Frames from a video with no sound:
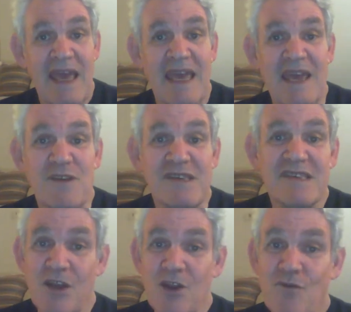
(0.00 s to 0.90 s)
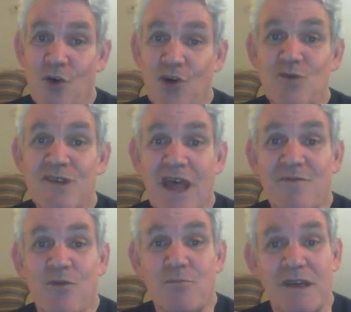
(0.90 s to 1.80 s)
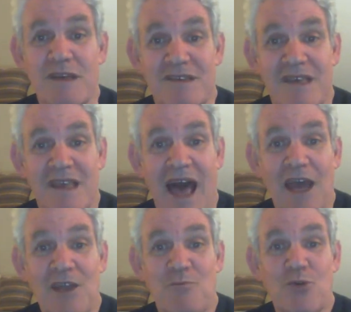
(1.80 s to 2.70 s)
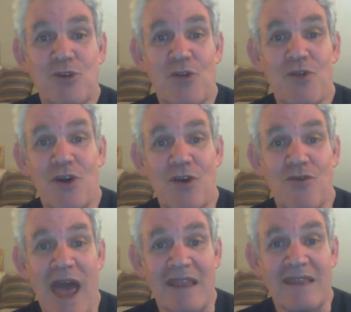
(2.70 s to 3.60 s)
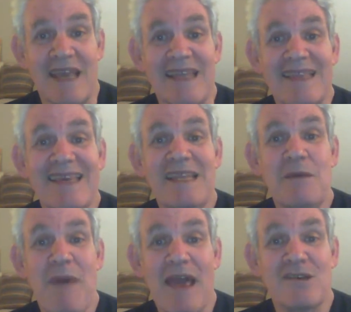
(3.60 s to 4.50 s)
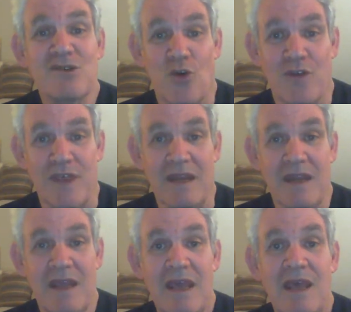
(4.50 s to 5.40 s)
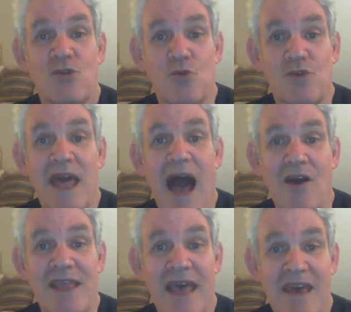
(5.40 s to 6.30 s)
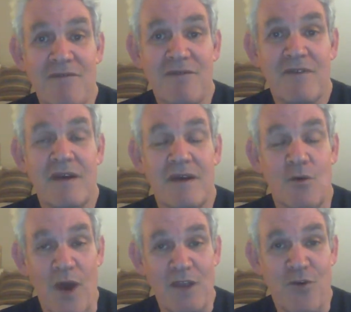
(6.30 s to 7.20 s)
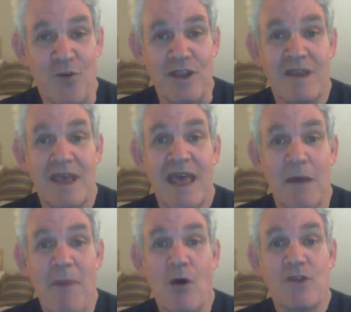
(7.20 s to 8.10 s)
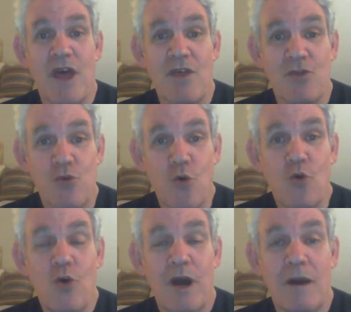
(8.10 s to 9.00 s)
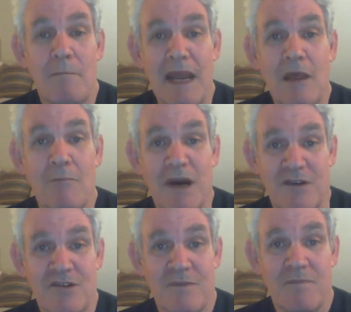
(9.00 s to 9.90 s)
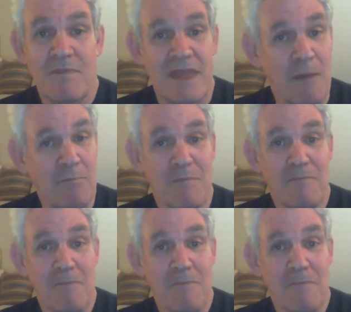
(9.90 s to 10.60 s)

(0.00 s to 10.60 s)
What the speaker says: if instead of going to Stanford Biz, I had put the $30,000 in the TD Bank stock then, today I'd have, wait for it, about $2 million. Yep.